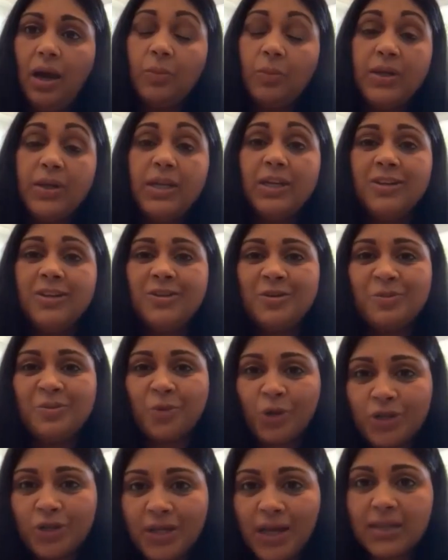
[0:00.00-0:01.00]
We need to do
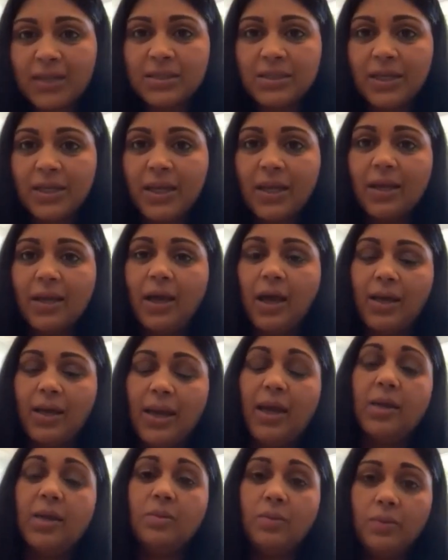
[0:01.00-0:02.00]
more testing.
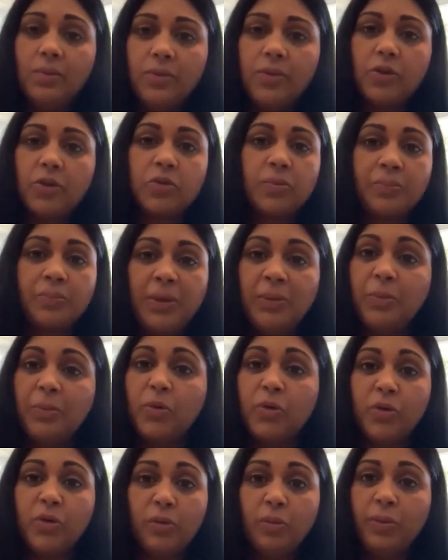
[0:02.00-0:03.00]
Again, there's people
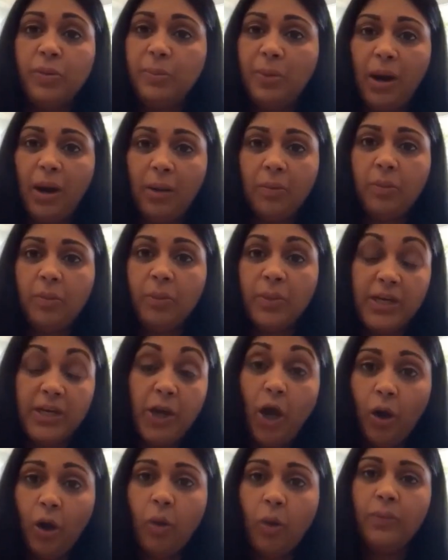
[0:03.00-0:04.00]
who we
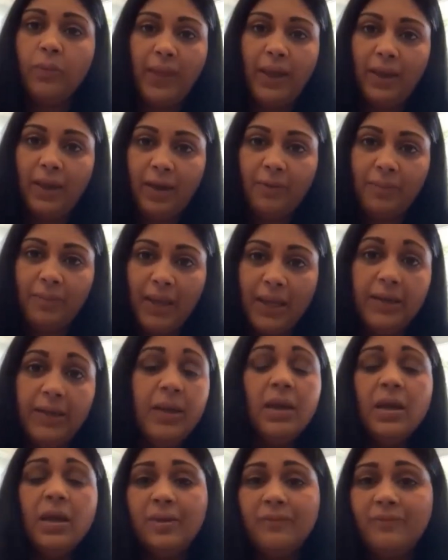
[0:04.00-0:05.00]
know that have been
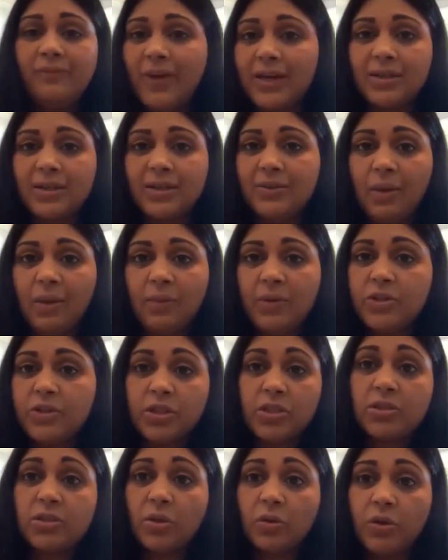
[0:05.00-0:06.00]
infected that we just
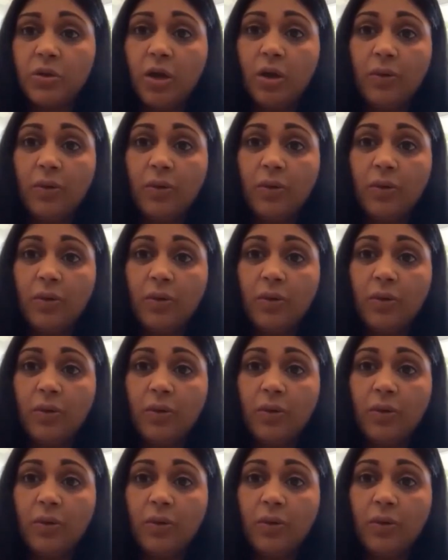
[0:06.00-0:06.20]
don't know.